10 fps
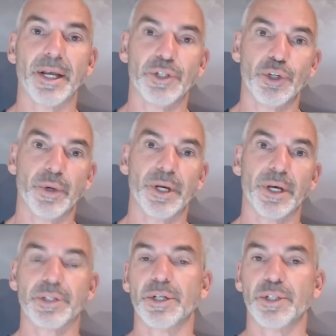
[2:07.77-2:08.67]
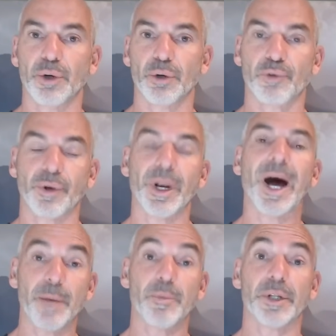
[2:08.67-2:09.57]
And doing it to children,
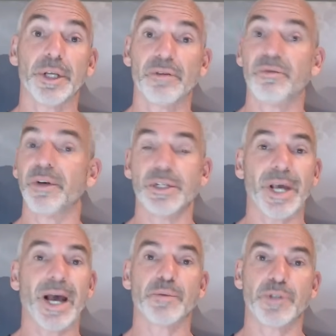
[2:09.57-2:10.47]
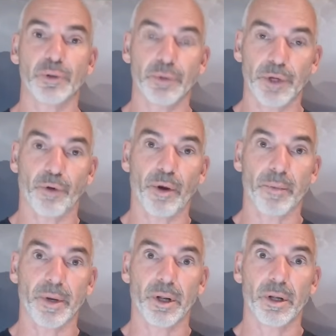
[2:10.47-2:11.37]
I believe, is absolutely
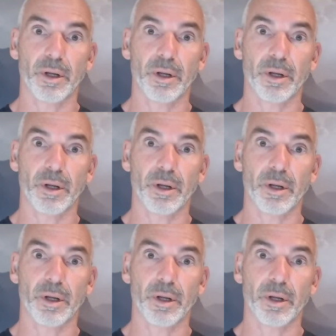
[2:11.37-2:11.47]
criminal.